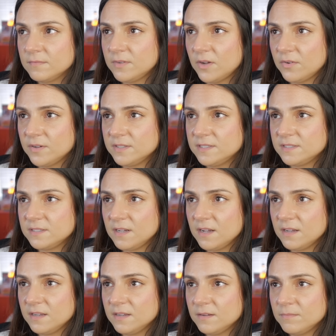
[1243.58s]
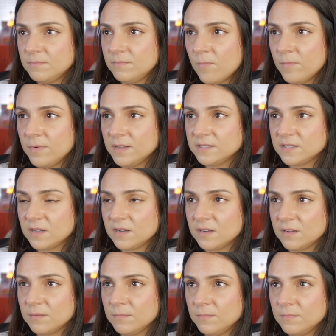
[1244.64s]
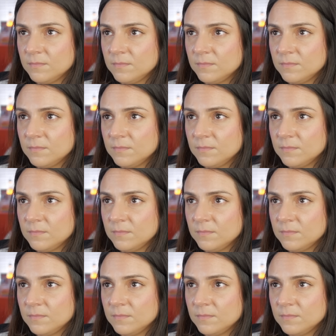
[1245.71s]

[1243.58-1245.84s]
No, it's not him. It's not him.